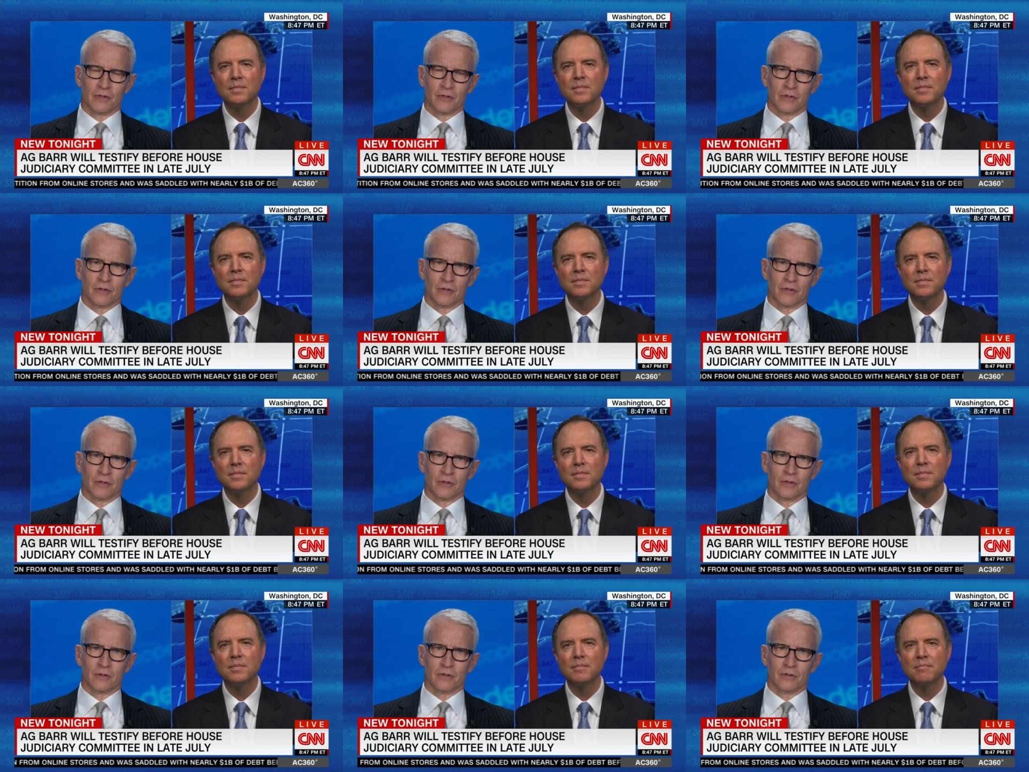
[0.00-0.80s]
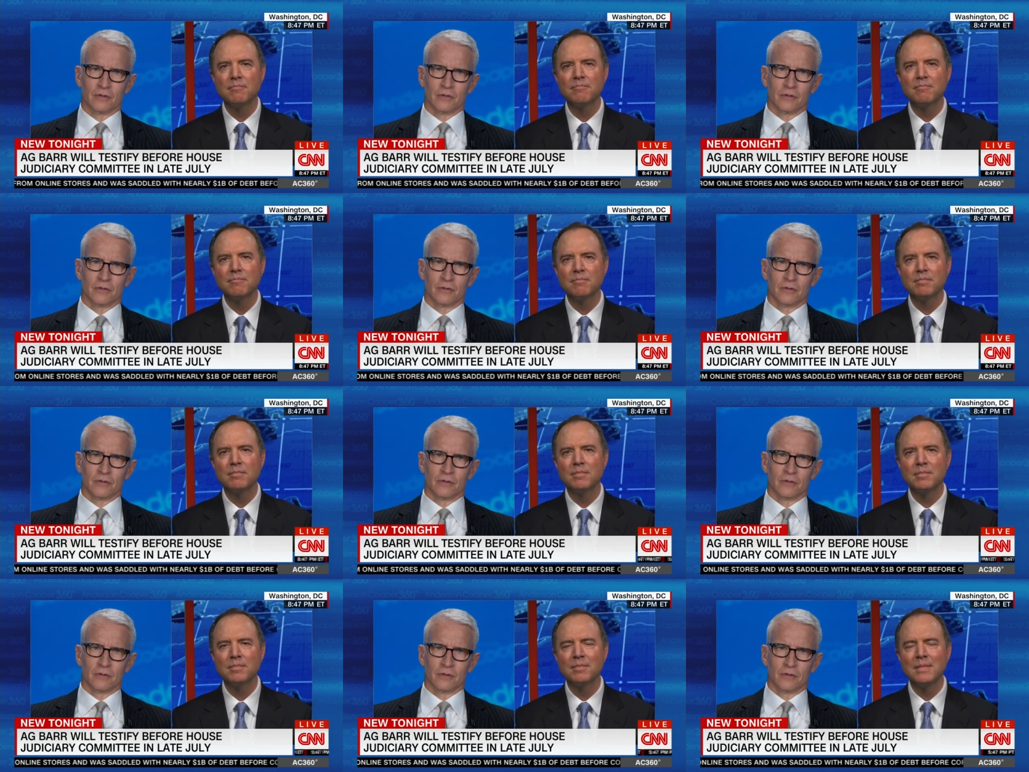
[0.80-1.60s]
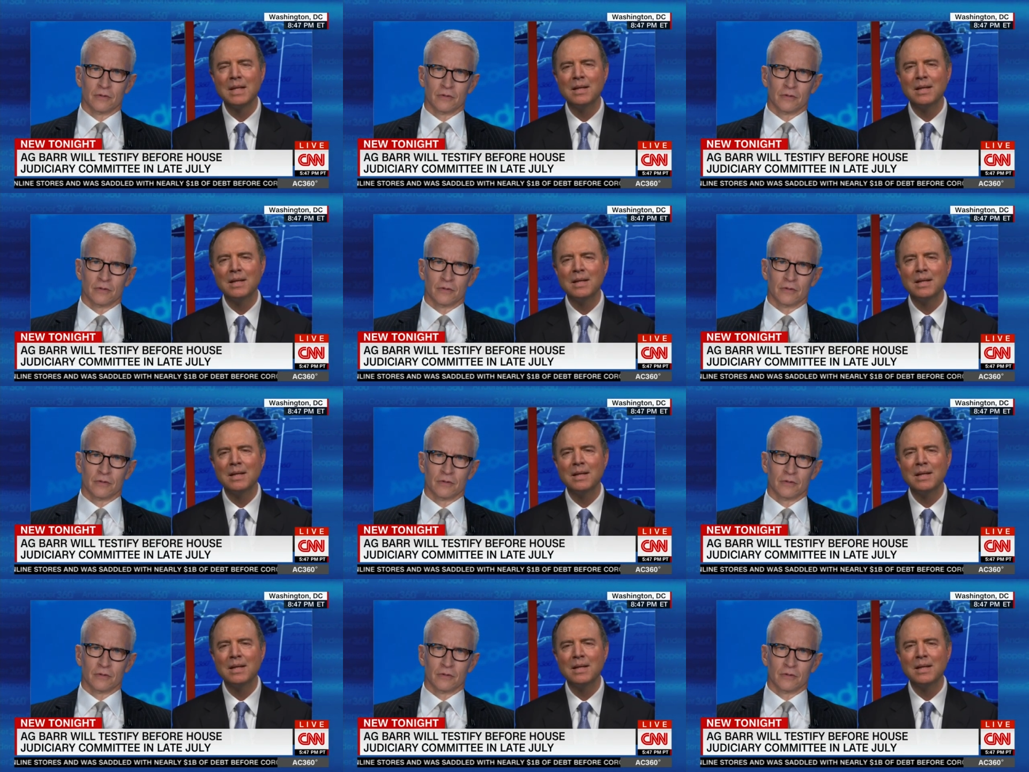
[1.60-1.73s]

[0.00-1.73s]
No one is speaking in this clip.